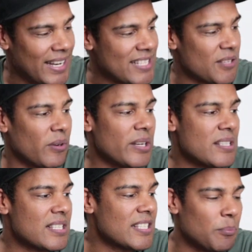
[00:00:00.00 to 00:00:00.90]
it's a very
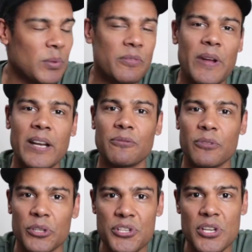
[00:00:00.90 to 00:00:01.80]
simplified
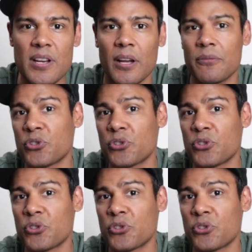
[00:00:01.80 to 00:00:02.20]
version of